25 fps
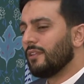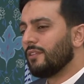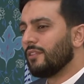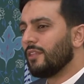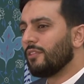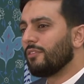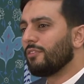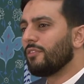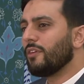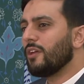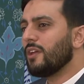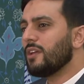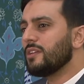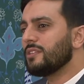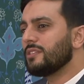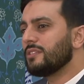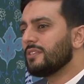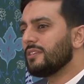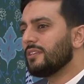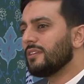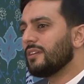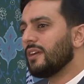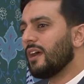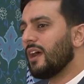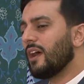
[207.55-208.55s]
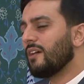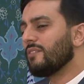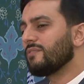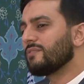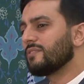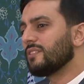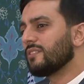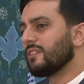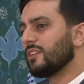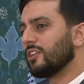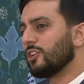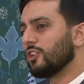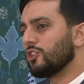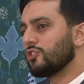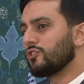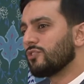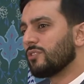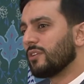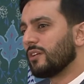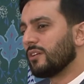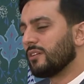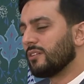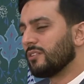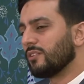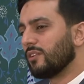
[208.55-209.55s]
the 3rd year after the
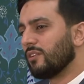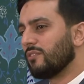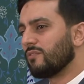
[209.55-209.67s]
hijrah